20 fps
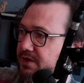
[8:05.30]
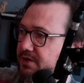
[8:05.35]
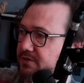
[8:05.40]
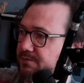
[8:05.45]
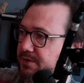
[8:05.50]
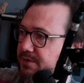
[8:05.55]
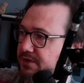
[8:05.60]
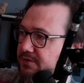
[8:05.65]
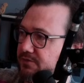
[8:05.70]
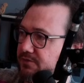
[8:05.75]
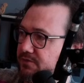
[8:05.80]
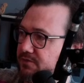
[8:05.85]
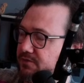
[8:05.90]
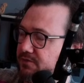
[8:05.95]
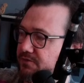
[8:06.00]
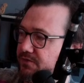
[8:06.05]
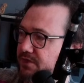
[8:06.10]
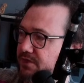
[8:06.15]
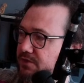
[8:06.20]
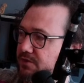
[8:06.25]
battle, you'll
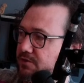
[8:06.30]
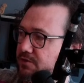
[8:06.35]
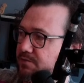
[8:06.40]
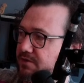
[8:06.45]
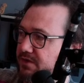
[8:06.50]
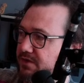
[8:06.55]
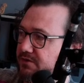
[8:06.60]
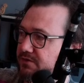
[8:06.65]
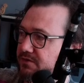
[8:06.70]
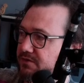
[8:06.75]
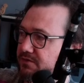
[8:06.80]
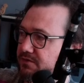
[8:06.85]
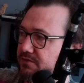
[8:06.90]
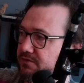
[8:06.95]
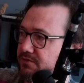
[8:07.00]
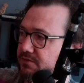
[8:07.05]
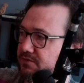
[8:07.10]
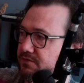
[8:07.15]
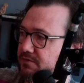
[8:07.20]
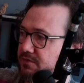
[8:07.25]
find new places to
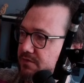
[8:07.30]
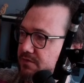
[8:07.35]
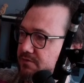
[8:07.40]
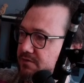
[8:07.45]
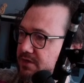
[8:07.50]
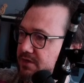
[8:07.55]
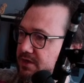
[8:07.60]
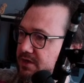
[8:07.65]
go that